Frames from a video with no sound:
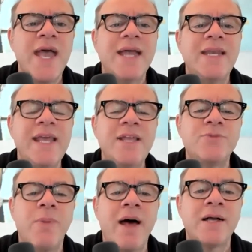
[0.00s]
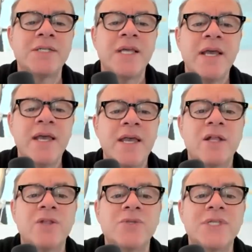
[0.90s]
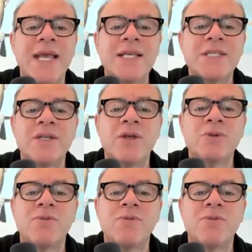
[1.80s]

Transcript: and each box includes tasting notes,